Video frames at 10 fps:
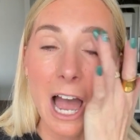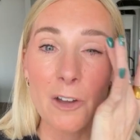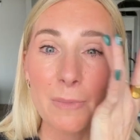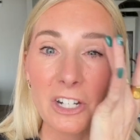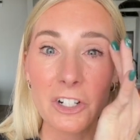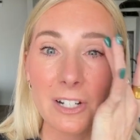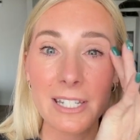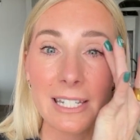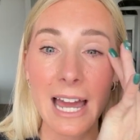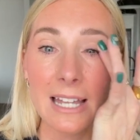how to make sure
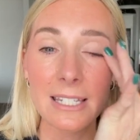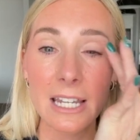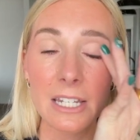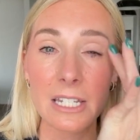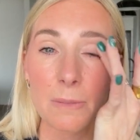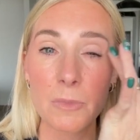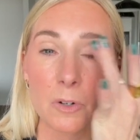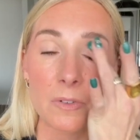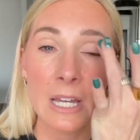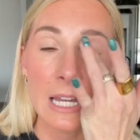it sets and doesn't
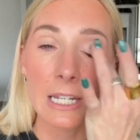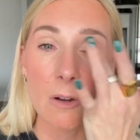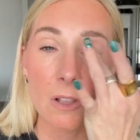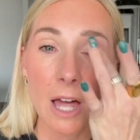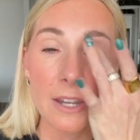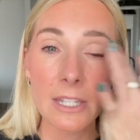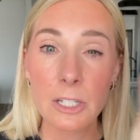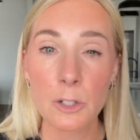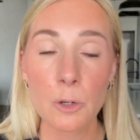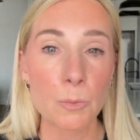move. Now, a lot of
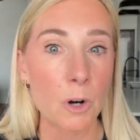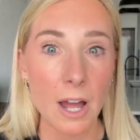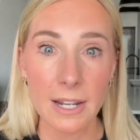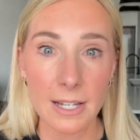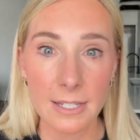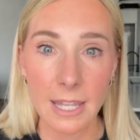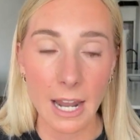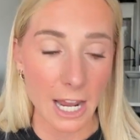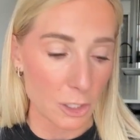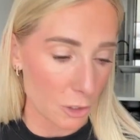these new products
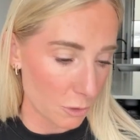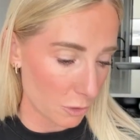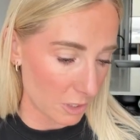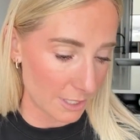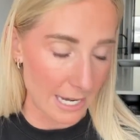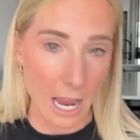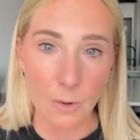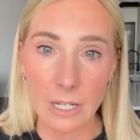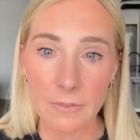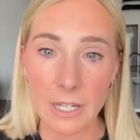that I showed you just
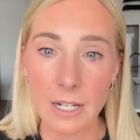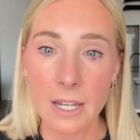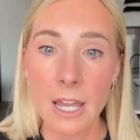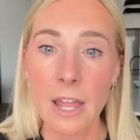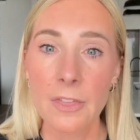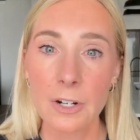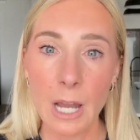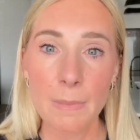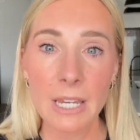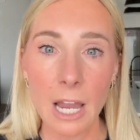now even, they're
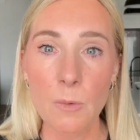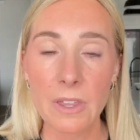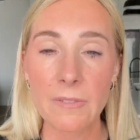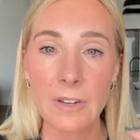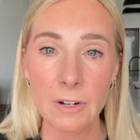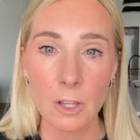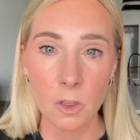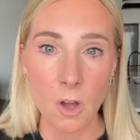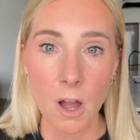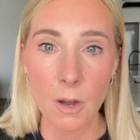coming out with very
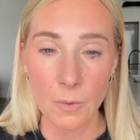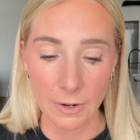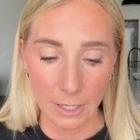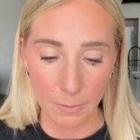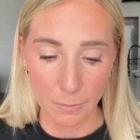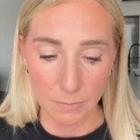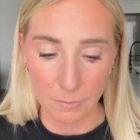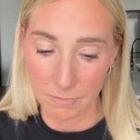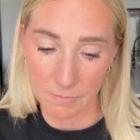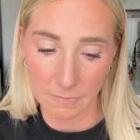long wearing
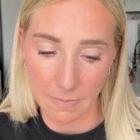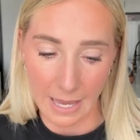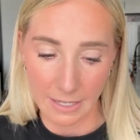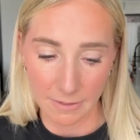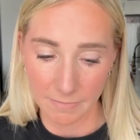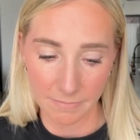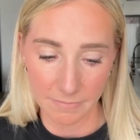like